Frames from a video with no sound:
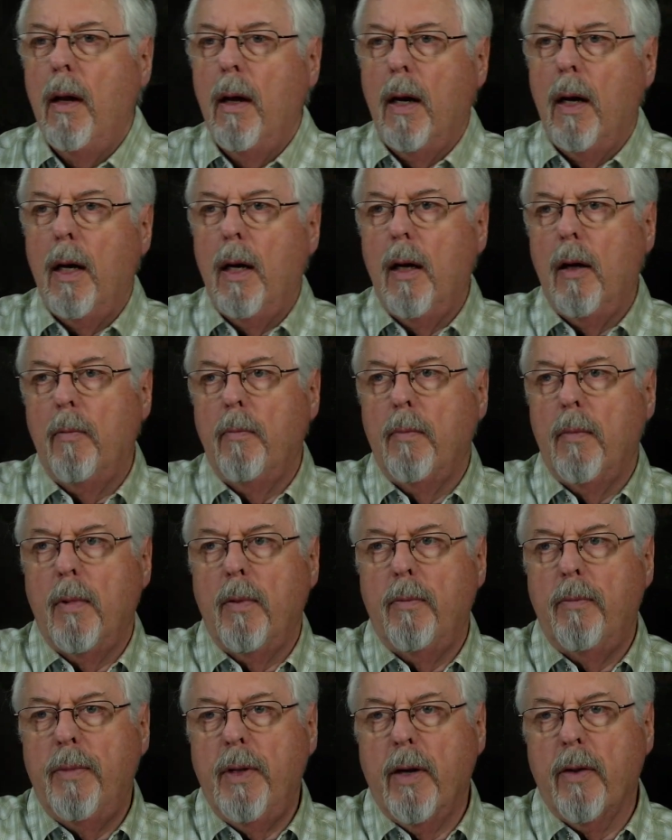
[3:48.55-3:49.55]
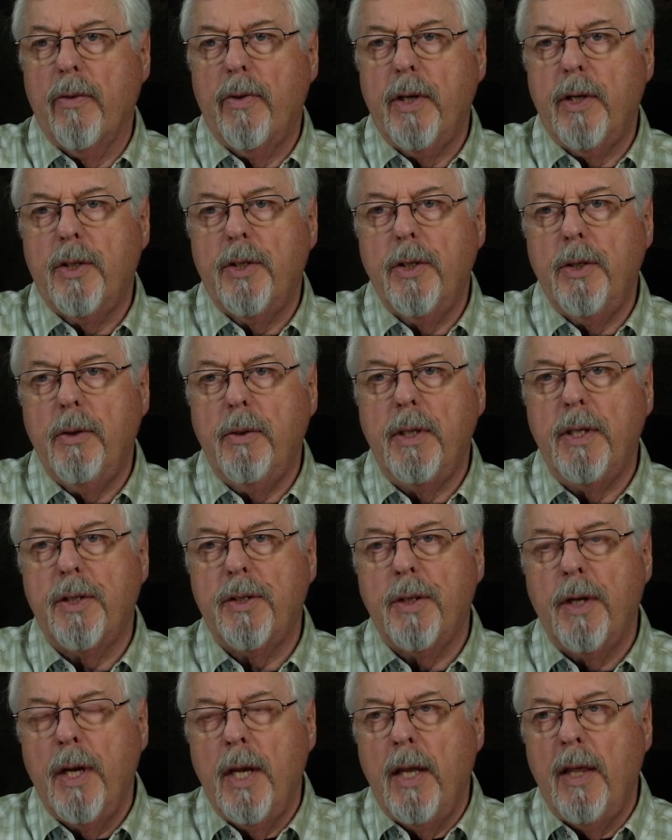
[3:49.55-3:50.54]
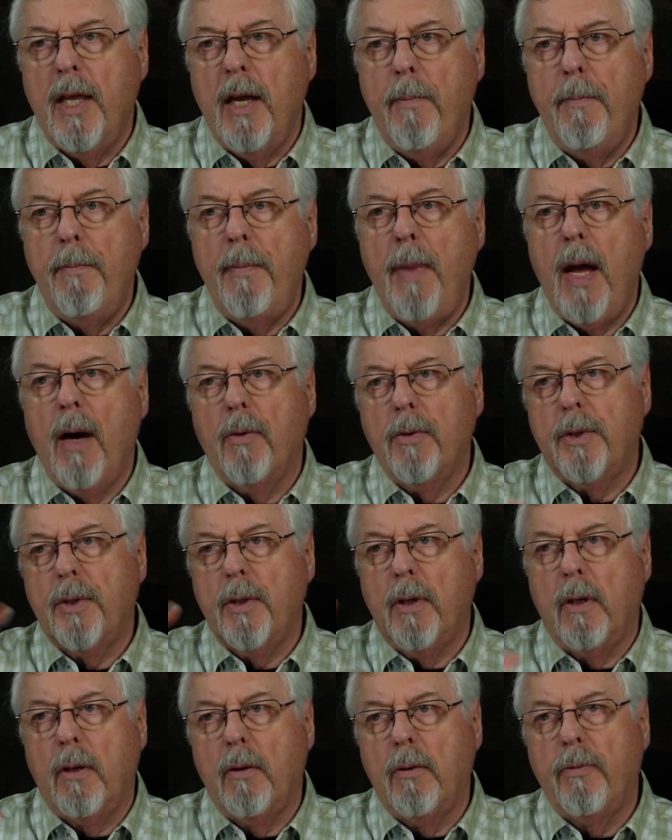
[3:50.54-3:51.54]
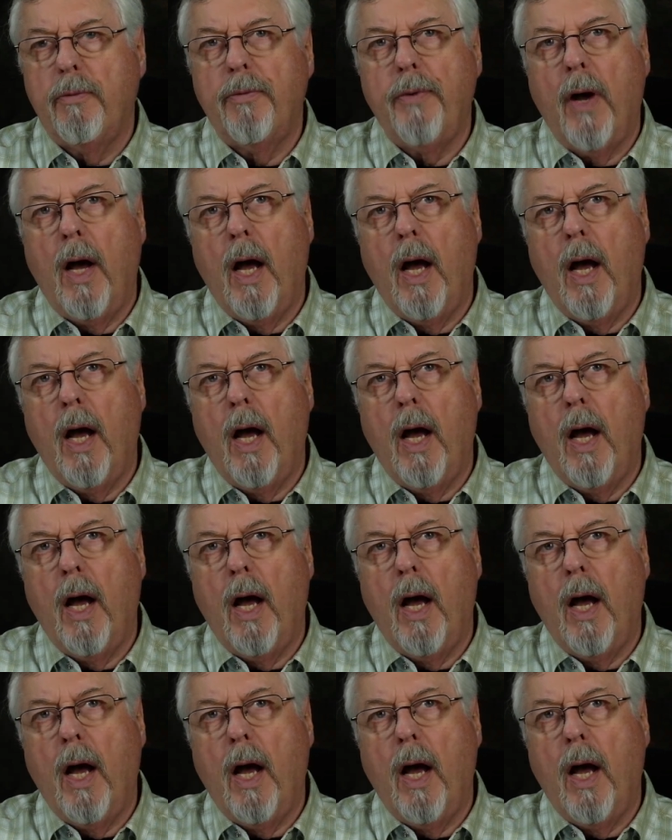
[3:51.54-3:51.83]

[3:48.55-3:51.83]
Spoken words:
The other thing too is the amount of